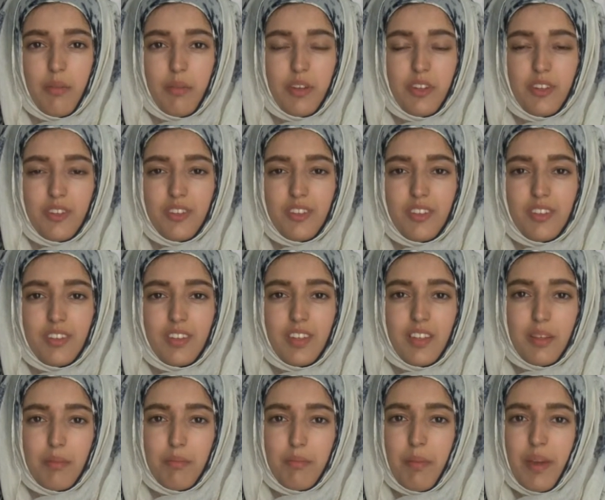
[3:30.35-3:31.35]
When you see
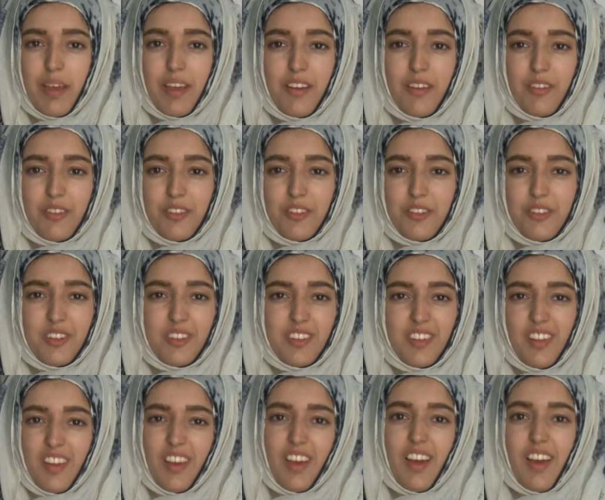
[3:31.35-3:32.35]
them begging on the streets, you
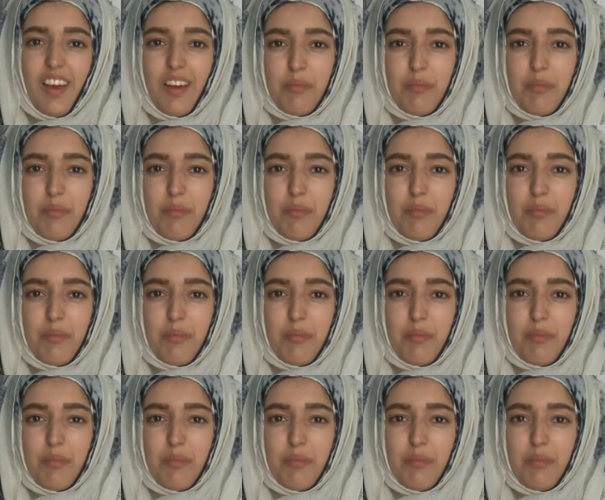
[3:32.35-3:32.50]
think,